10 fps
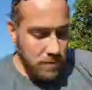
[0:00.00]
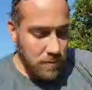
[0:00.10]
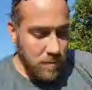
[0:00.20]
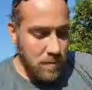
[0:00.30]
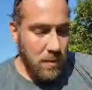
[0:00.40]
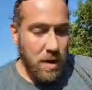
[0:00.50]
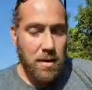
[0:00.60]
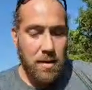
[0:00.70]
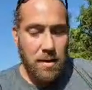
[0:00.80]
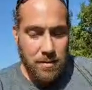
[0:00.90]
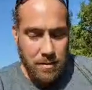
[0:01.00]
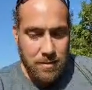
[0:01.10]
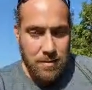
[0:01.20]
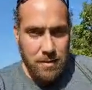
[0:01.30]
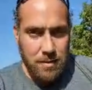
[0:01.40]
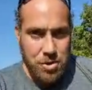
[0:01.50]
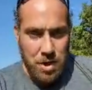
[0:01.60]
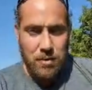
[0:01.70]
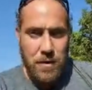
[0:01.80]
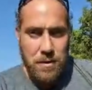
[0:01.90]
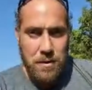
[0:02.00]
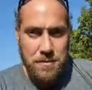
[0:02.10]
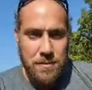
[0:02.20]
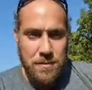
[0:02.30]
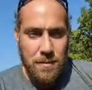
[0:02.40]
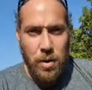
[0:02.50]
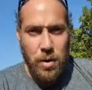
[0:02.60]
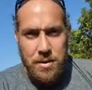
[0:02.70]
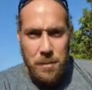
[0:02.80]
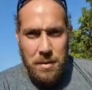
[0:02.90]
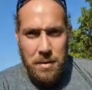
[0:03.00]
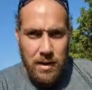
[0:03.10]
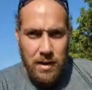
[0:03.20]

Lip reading: Again, Shanksville. Where's the plane?